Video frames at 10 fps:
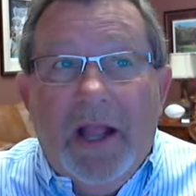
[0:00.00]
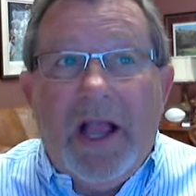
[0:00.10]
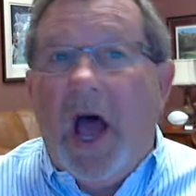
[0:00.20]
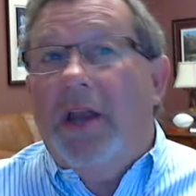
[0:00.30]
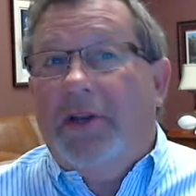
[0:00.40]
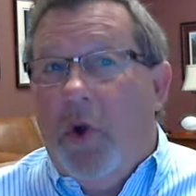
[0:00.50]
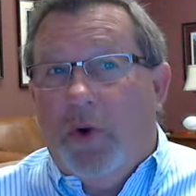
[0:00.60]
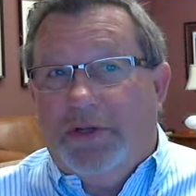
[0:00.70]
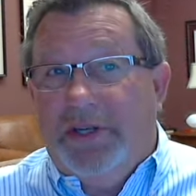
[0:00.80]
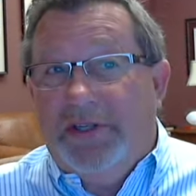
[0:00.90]

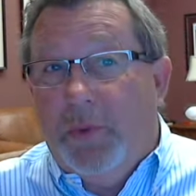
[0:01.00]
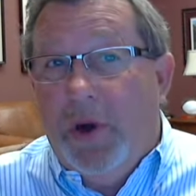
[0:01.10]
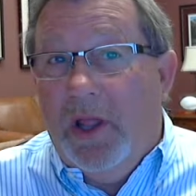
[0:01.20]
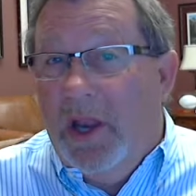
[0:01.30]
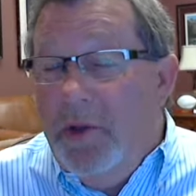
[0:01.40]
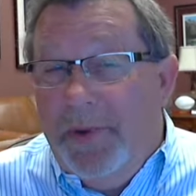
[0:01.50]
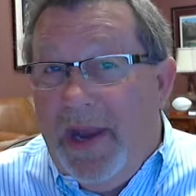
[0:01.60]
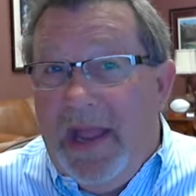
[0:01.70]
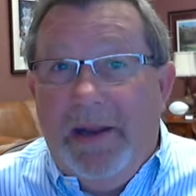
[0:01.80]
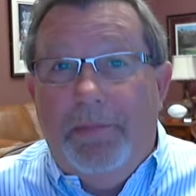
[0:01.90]
Concourses were
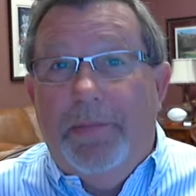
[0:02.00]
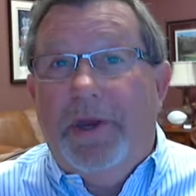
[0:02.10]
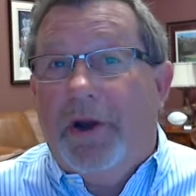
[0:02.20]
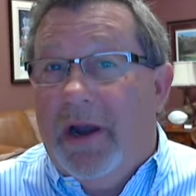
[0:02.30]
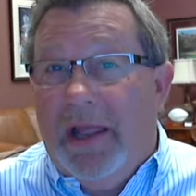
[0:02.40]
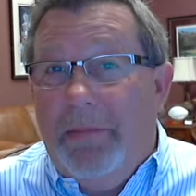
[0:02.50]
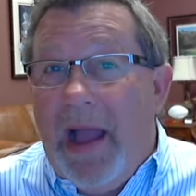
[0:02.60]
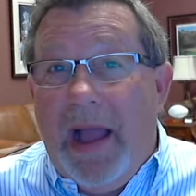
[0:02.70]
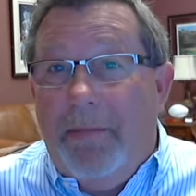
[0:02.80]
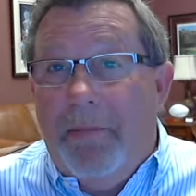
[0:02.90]
illuminated purely
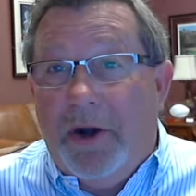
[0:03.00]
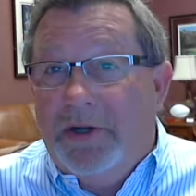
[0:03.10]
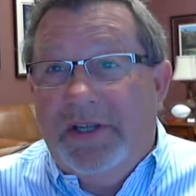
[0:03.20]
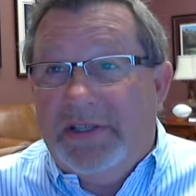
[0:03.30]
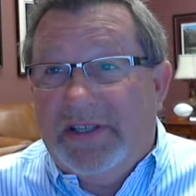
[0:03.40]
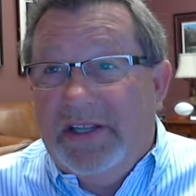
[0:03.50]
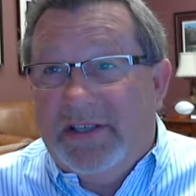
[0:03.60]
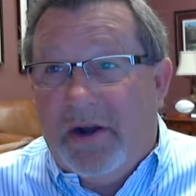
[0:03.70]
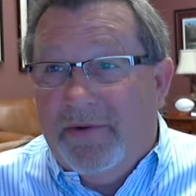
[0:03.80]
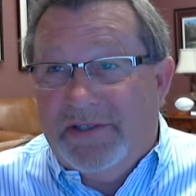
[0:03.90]
by emergency
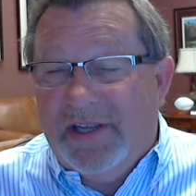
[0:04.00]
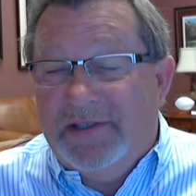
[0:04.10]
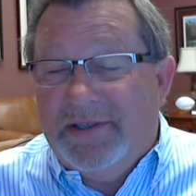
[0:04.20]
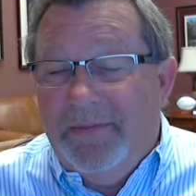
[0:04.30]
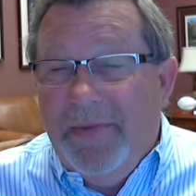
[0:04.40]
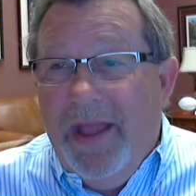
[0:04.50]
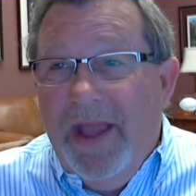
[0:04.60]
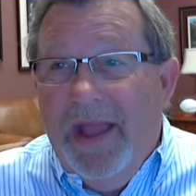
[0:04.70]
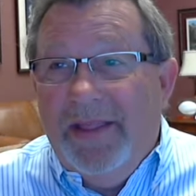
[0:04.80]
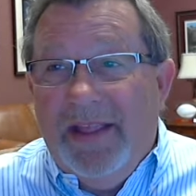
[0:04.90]
services.
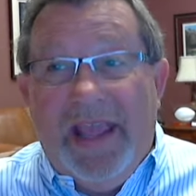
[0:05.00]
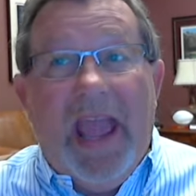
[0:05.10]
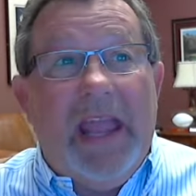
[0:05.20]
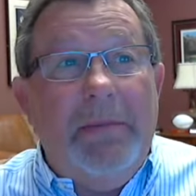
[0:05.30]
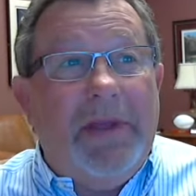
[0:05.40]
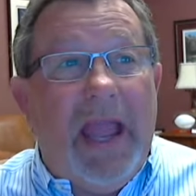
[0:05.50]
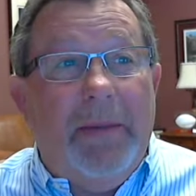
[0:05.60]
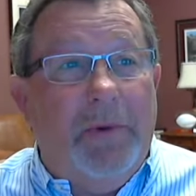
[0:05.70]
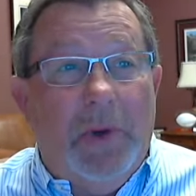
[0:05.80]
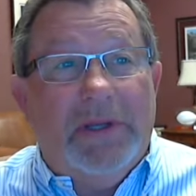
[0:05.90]
The game
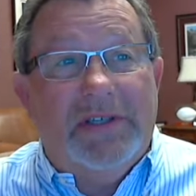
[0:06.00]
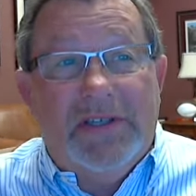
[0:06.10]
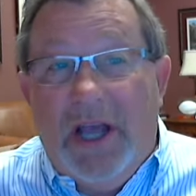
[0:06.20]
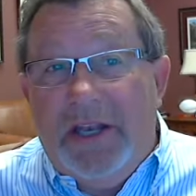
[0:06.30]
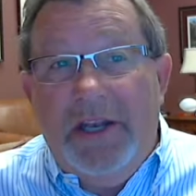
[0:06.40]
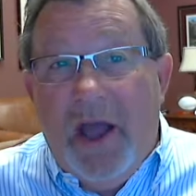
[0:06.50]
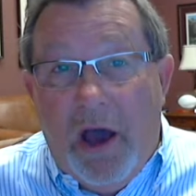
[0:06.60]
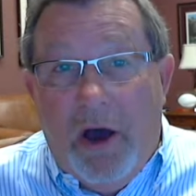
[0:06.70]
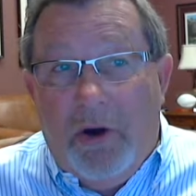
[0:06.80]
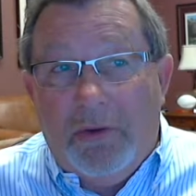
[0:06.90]
came to a sudden
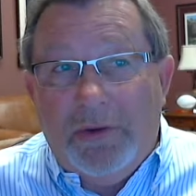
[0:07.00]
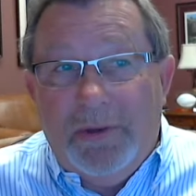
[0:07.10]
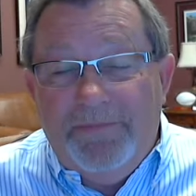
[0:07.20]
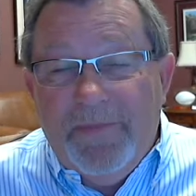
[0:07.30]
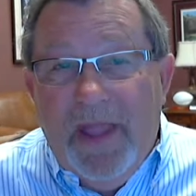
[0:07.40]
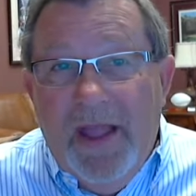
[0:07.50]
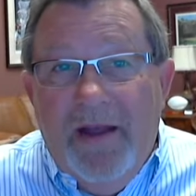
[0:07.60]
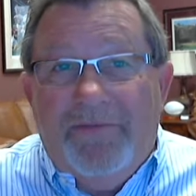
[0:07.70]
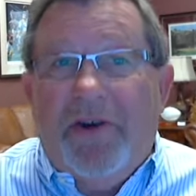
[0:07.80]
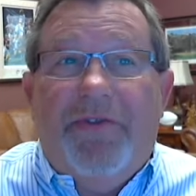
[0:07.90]
halt.
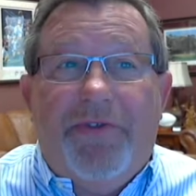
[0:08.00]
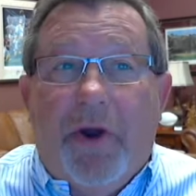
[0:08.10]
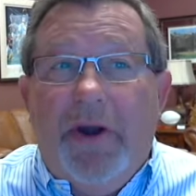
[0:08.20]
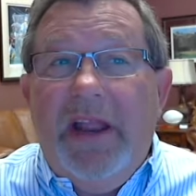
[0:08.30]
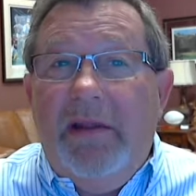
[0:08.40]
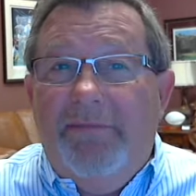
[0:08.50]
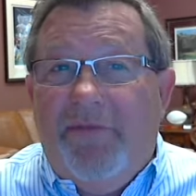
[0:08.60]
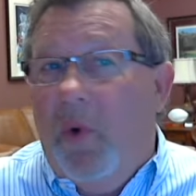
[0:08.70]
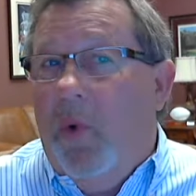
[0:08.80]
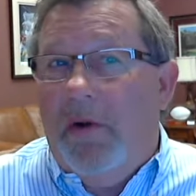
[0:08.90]
For
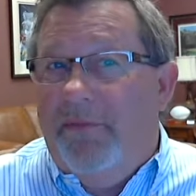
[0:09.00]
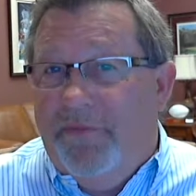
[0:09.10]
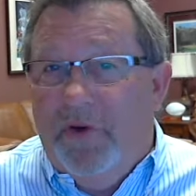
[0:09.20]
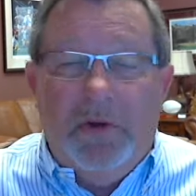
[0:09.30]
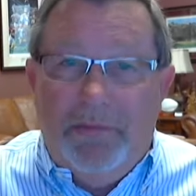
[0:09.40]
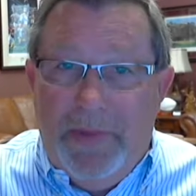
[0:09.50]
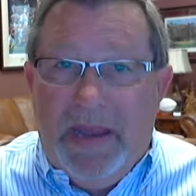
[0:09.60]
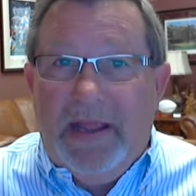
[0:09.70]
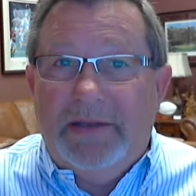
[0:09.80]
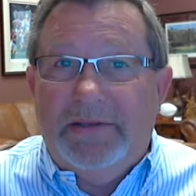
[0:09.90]
34 full
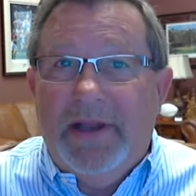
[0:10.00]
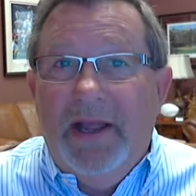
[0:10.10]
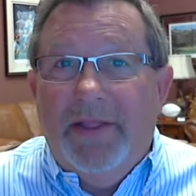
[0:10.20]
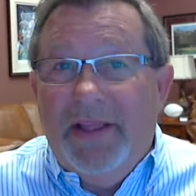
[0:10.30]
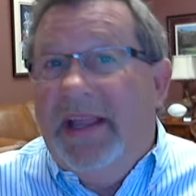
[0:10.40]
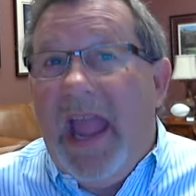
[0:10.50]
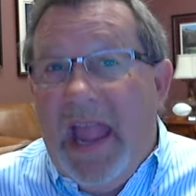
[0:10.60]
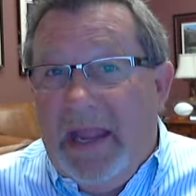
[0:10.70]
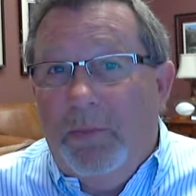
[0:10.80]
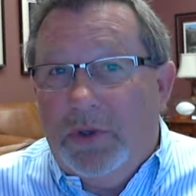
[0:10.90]
minutes, the
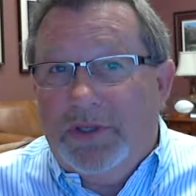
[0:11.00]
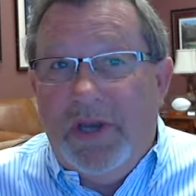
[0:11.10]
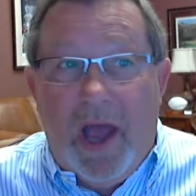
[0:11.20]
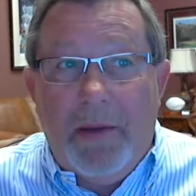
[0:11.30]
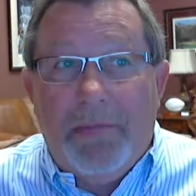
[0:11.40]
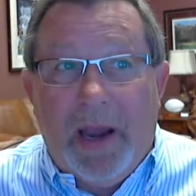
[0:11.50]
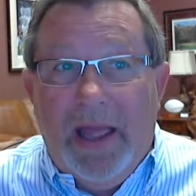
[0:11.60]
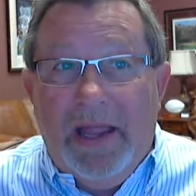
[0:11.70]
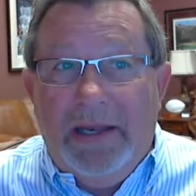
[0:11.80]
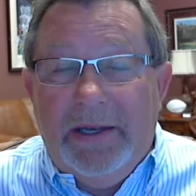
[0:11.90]
game was not
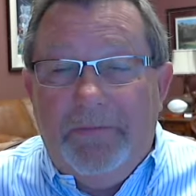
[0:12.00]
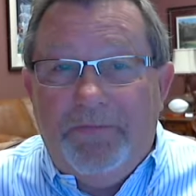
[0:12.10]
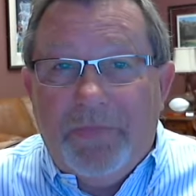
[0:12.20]
played.